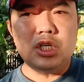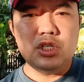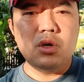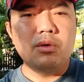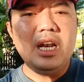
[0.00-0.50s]

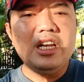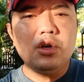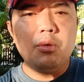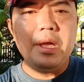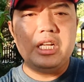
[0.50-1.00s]
So let's
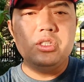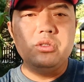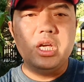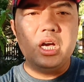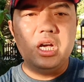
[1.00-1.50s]
go back to
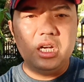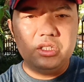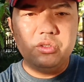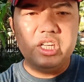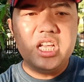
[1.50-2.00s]

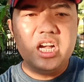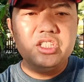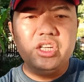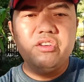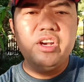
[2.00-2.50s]
the young
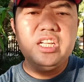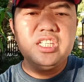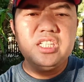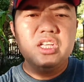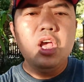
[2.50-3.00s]

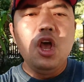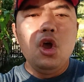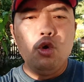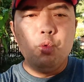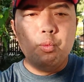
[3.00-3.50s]
generations
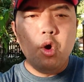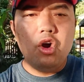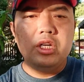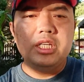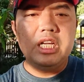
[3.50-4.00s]
who
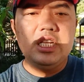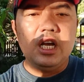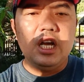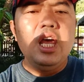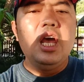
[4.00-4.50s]
born in
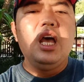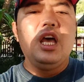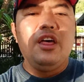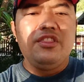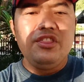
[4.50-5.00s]
the
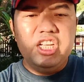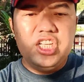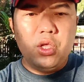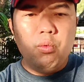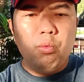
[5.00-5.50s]

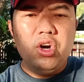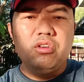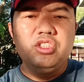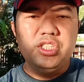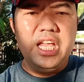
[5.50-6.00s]
digital
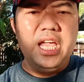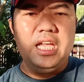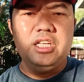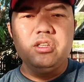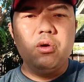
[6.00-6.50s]
world
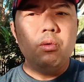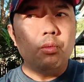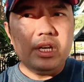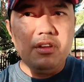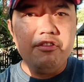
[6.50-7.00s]
today.
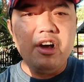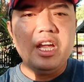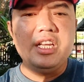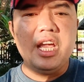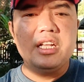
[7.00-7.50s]
When they
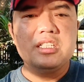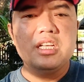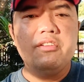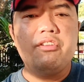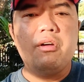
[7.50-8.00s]
find the
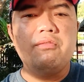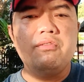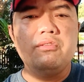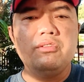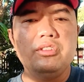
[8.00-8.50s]
answer from